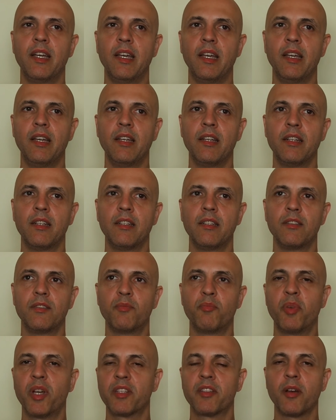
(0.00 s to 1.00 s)
and
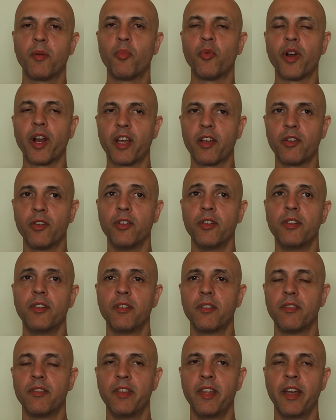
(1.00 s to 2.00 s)
picked up what I could
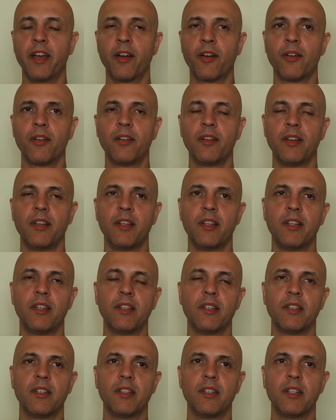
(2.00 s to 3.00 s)
there.
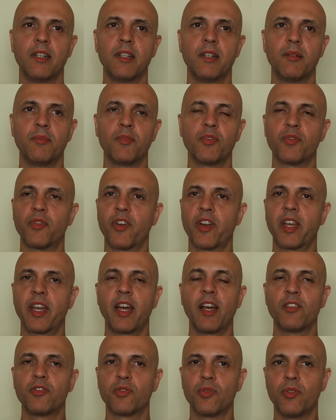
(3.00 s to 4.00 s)
It was a very
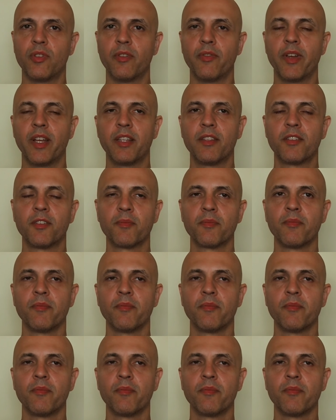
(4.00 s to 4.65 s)
casual event,